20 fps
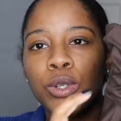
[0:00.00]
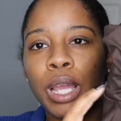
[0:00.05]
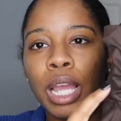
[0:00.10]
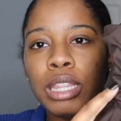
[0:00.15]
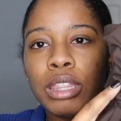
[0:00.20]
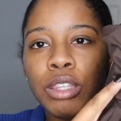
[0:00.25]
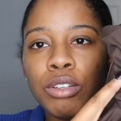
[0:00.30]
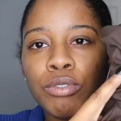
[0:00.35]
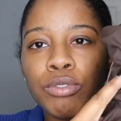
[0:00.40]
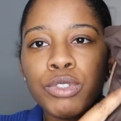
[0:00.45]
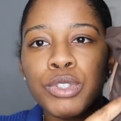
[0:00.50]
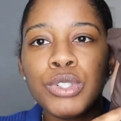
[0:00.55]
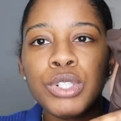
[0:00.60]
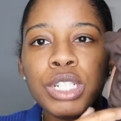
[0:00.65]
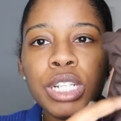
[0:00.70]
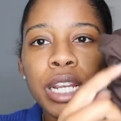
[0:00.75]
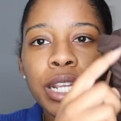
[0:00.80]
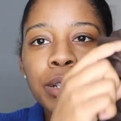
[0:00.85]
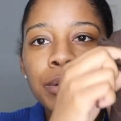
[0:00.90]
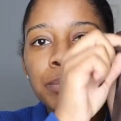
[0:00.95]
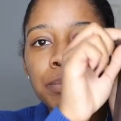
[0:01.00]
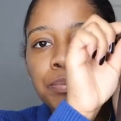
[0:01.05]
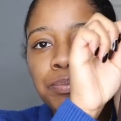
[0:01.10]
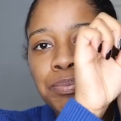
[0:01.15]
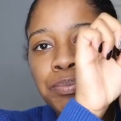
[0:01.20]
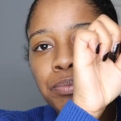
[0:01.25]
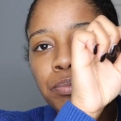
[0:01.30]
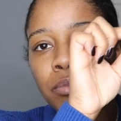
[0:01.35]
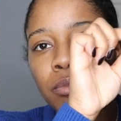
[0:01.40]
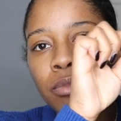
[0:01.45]
You get the ruching
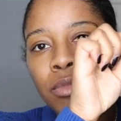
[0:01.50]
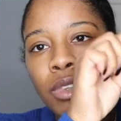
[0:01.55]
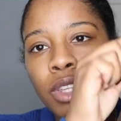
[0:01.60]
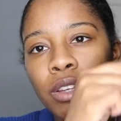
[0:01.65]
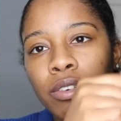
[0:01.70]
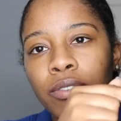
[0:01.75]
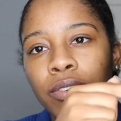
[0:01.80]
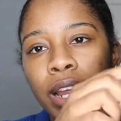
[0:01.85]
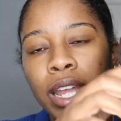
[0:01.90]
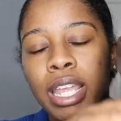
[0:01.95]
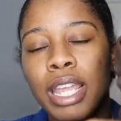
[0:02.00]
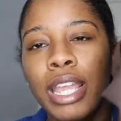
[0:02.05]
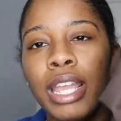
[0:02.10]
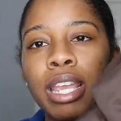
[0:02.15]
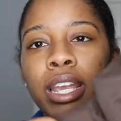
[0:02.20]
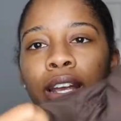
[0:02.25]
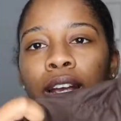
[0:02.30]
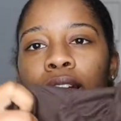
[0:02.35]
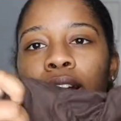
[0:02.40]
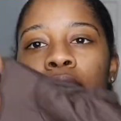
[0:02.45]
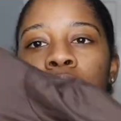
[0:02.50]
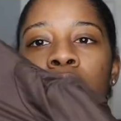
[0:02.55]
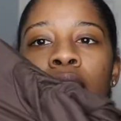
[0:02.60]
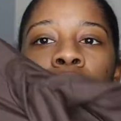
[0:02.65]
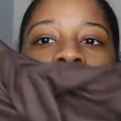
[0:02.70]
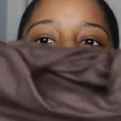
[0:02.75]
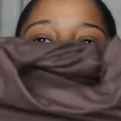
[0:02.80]
right here